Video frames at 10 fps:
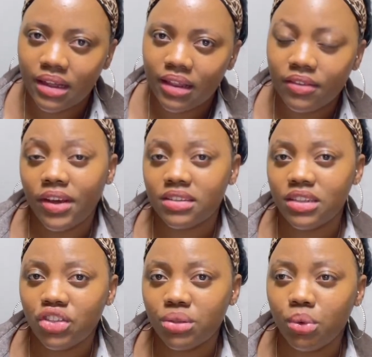the
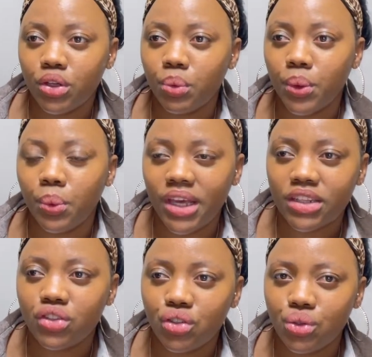vaccination point we
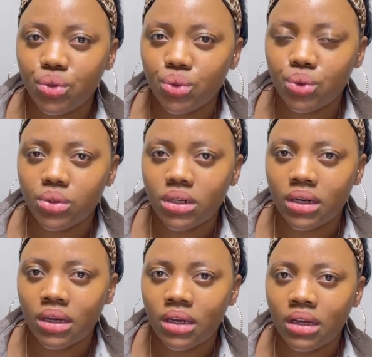went to
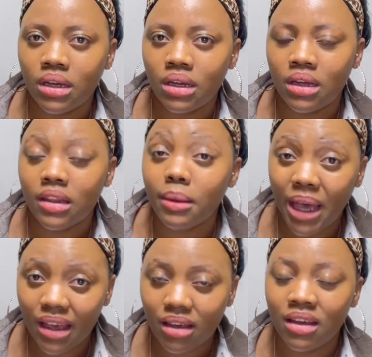the
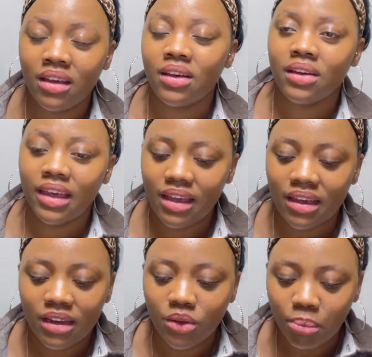bank. Okay,
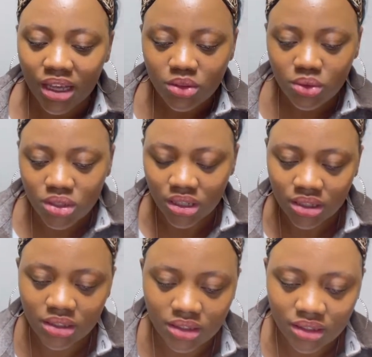now the bank took
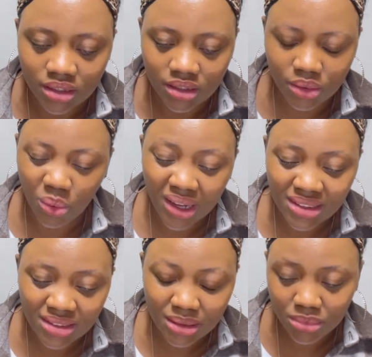
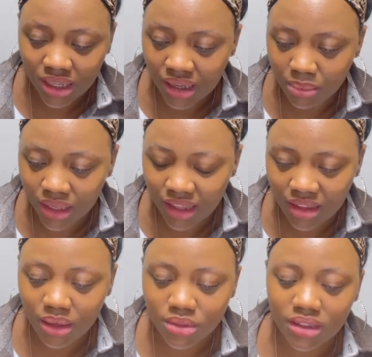quite some time. Like I
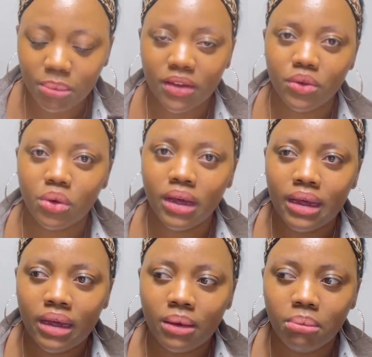think I was at the bank for
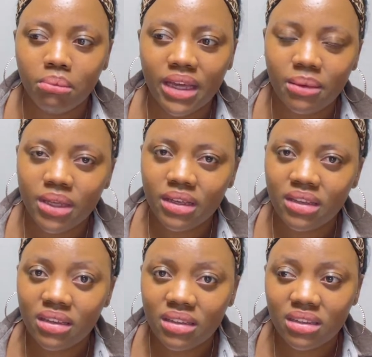
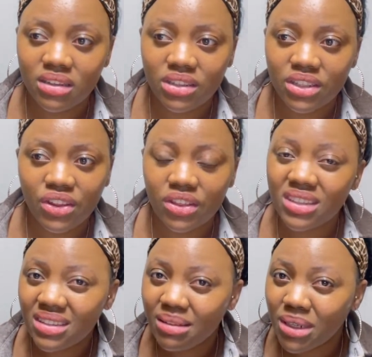maybe
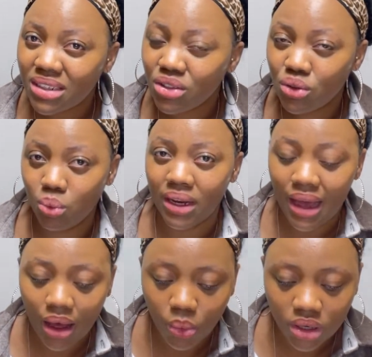30 minutes to 1
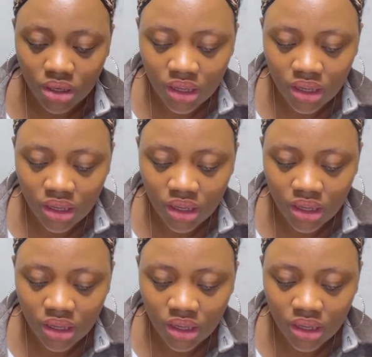hour,